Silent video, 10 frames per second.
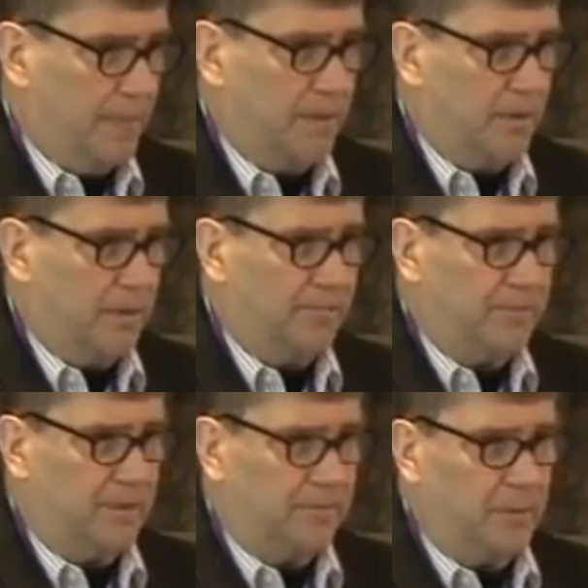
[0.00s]
know,
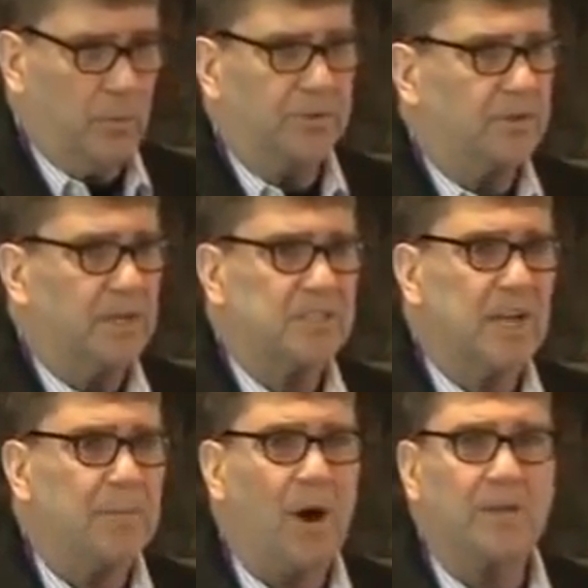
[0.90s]
if you, if you want the
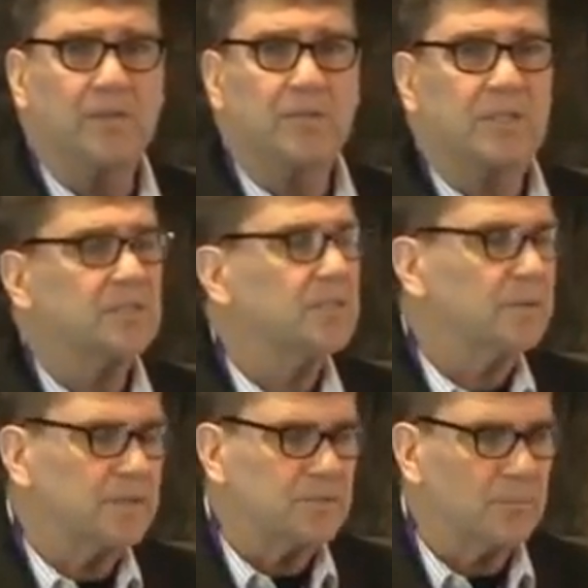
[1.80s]
example I use, because
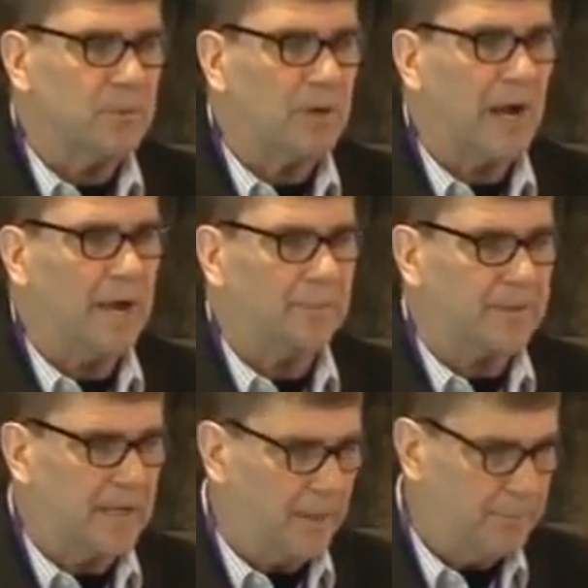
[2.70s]
it's a book I helped
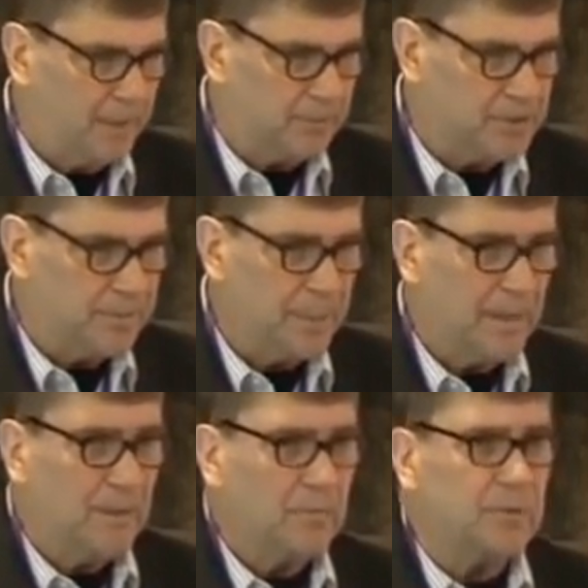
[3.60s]
the guy publish,
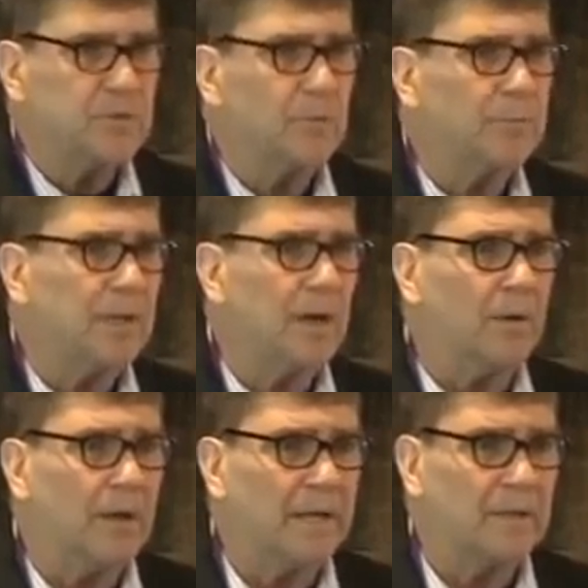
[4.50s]
was on play,
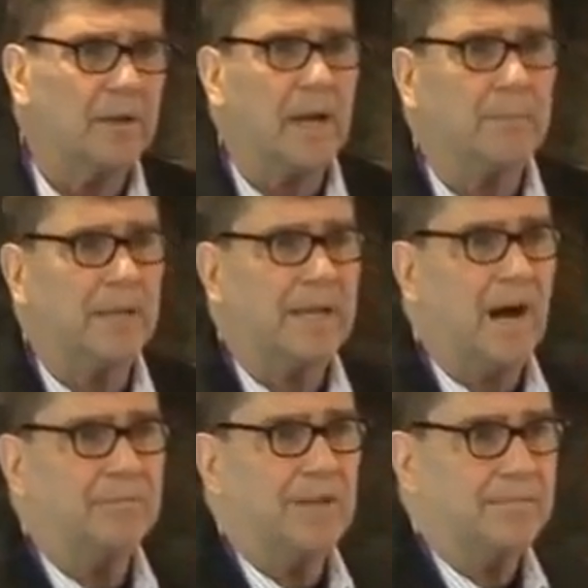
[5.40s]
oh, learn how to play
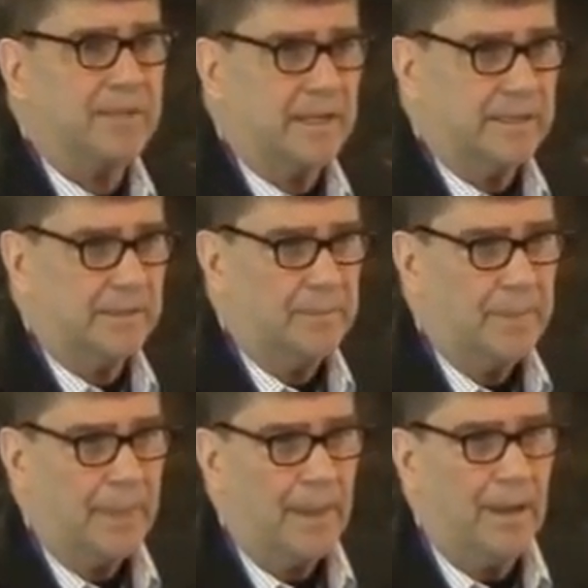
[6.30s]
golf left-handed.
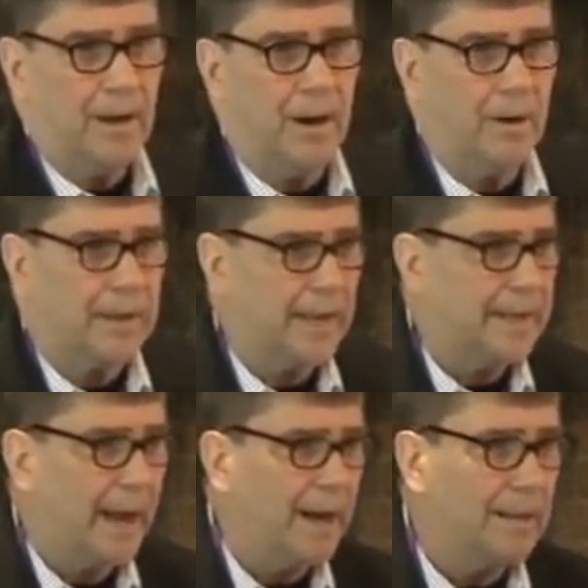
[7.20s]
Okay,
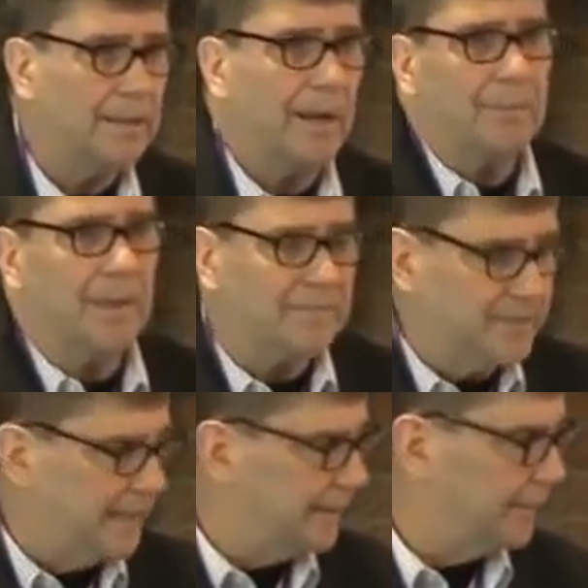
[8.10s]
now, you know, I'm
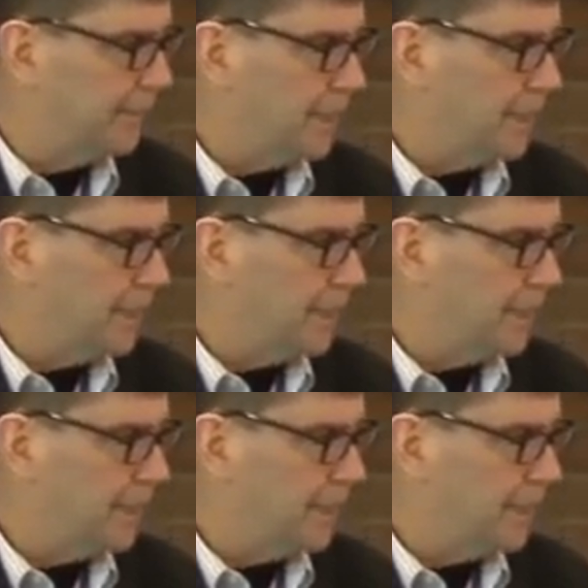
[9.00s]
left-handed.